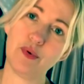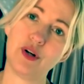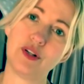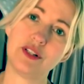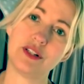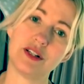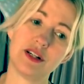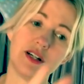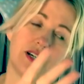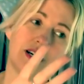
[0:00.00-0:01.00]
board
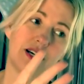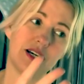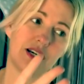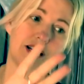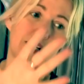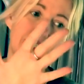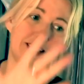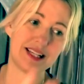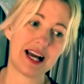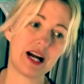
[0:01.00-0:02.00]

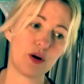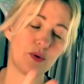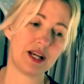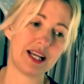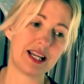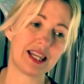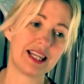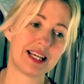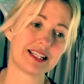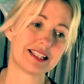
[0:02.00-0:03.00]
down in a
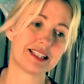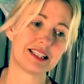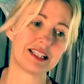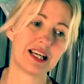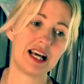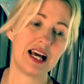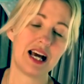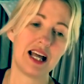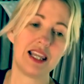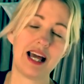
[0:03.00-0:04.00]
list
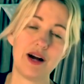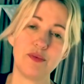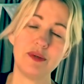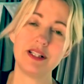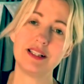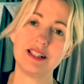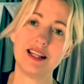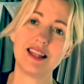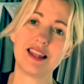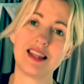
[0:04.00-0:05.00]
allowed me to
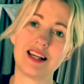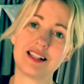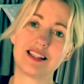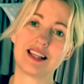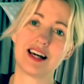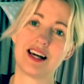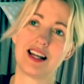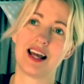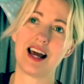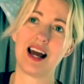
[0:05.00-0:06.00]
see the things that
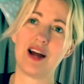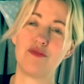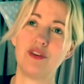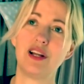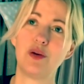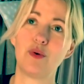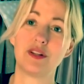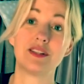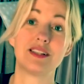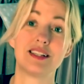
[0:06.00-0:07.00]
I really
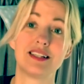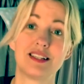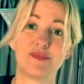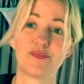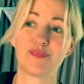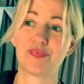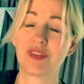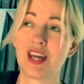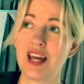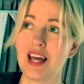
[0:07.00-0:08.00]
wanted
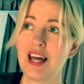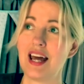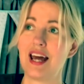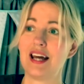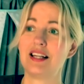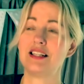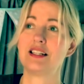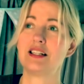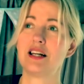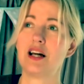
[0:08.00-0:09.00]

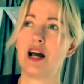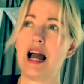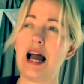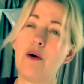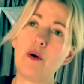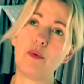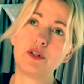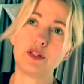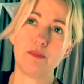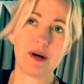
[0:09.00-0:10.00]
and how I
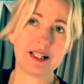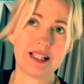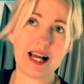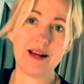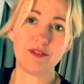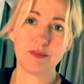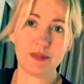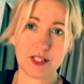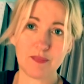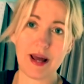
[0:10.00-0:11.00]
wanted my time to
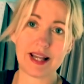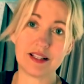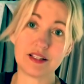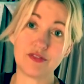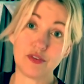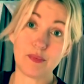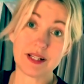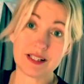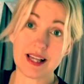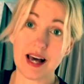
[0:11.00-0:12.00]
be spent for
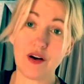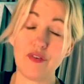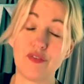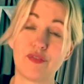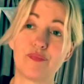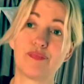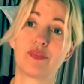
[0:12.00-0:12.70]
myself.